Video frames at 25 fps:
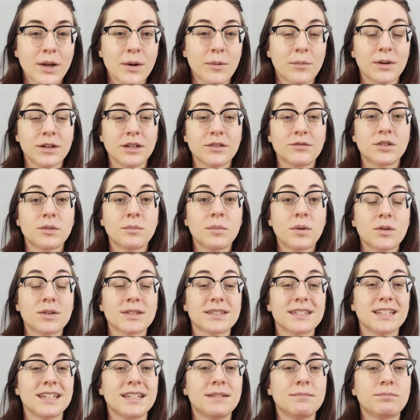One of the
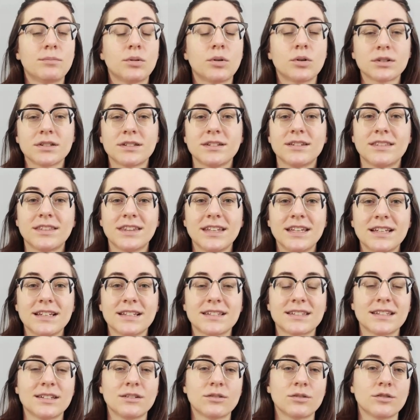most important
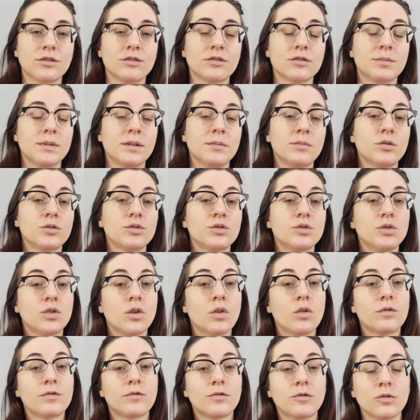things in order to be able to
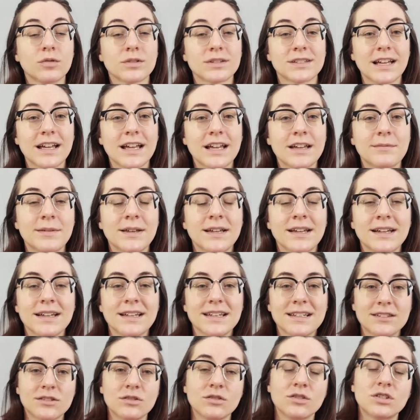go full time
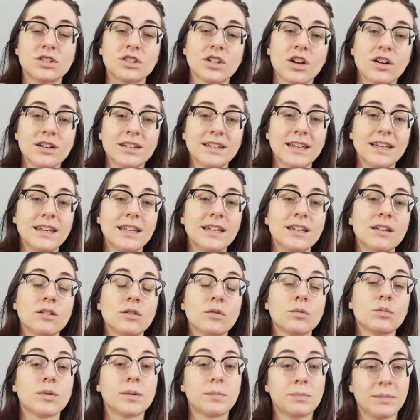is to start getting
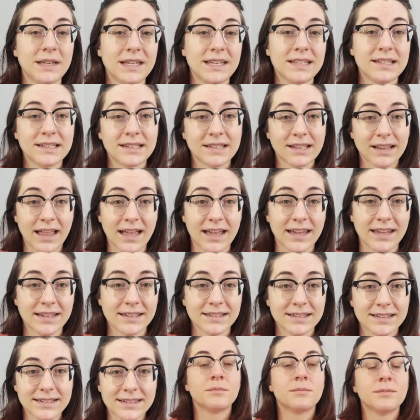repeat
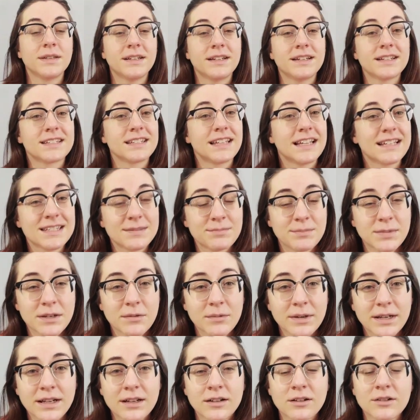clients. Because let's
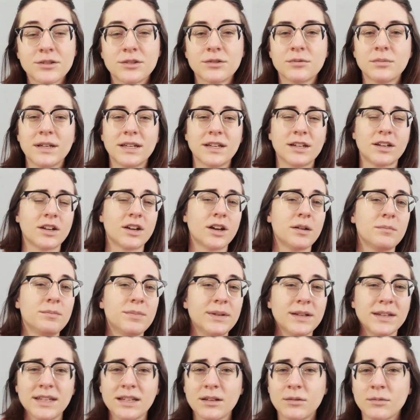be real, doing
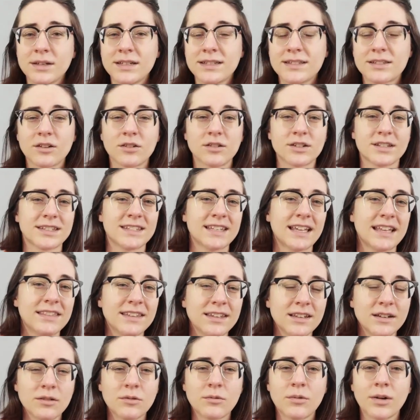company research,
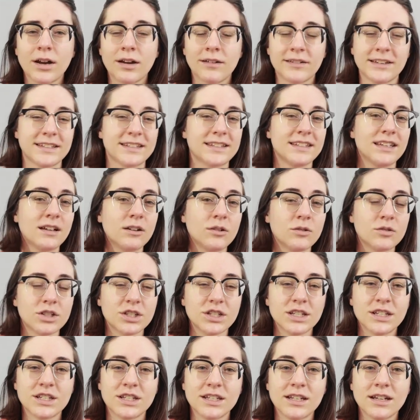sending queries,
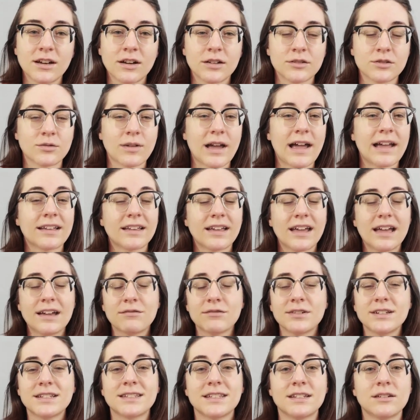negotiating contract
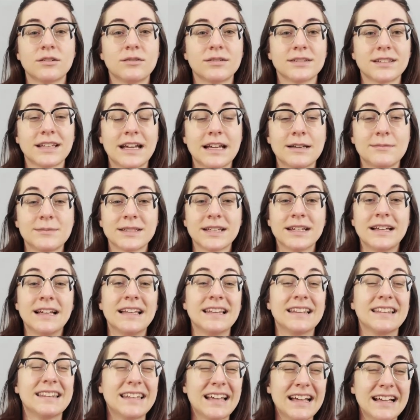every single time,
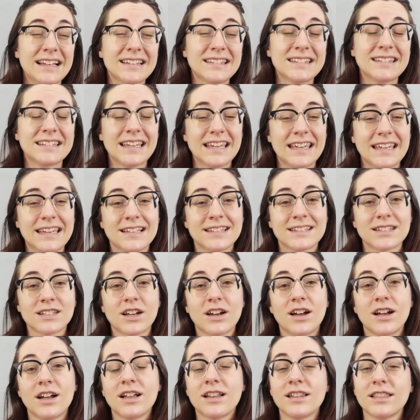that takes
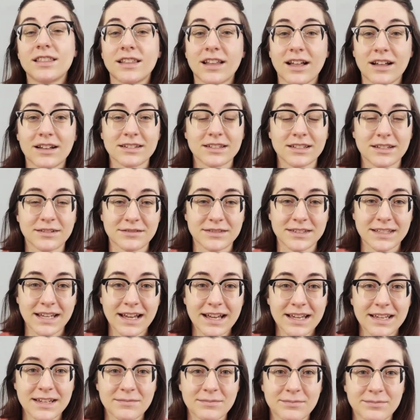a lot of
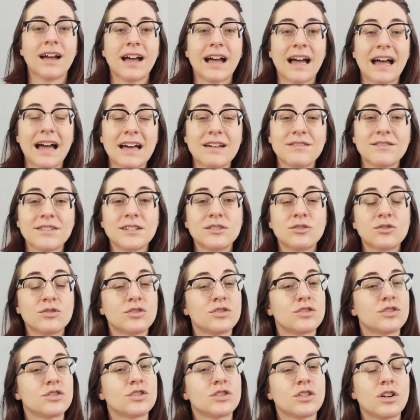time. Having to
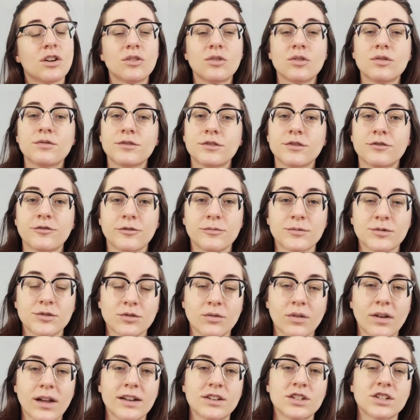start over from
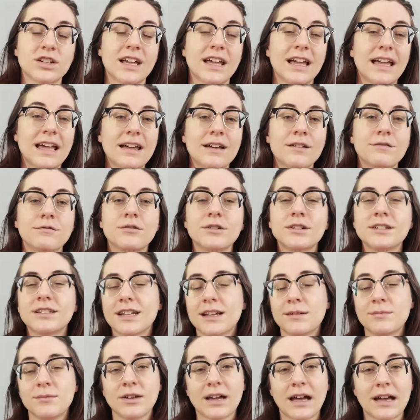scratch every
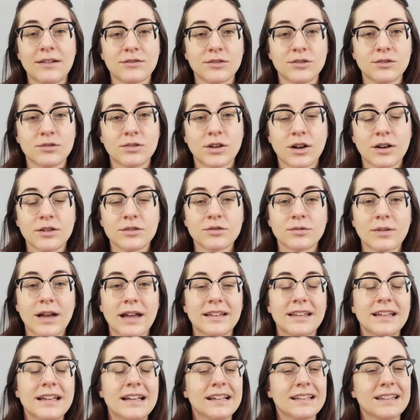time you have a new
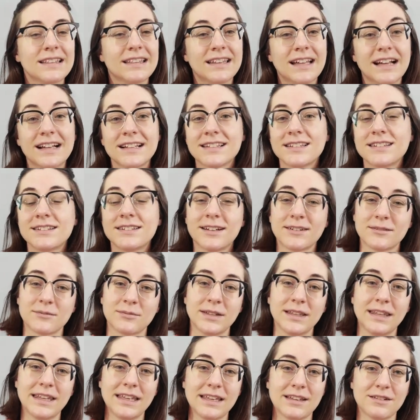contract, that's not
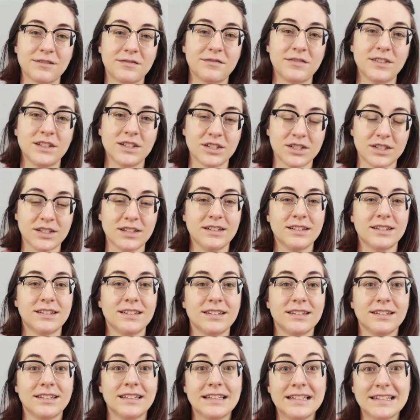really efficient.
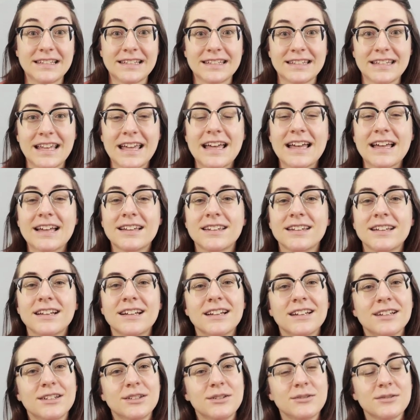Instead,
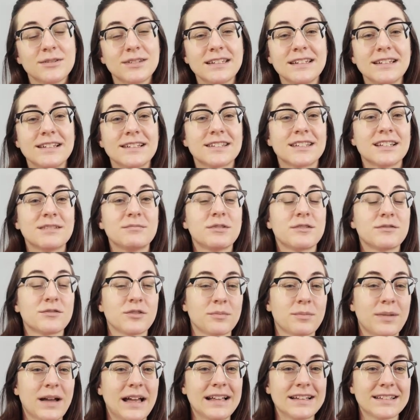using some of
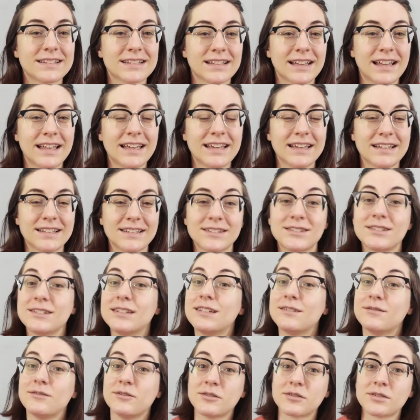your past clients to
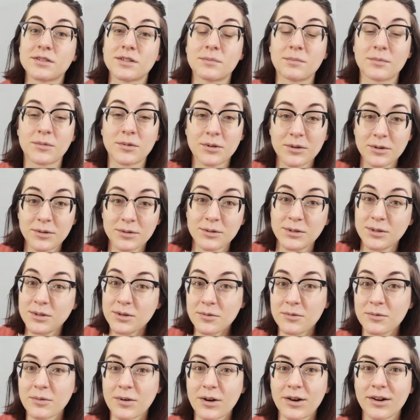give you some more
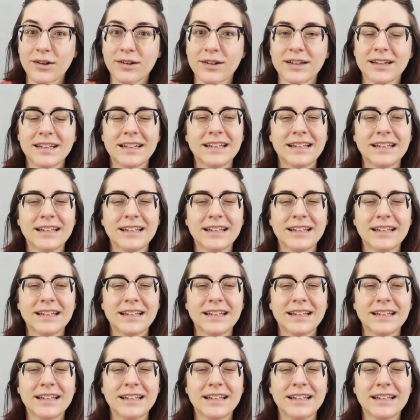new work,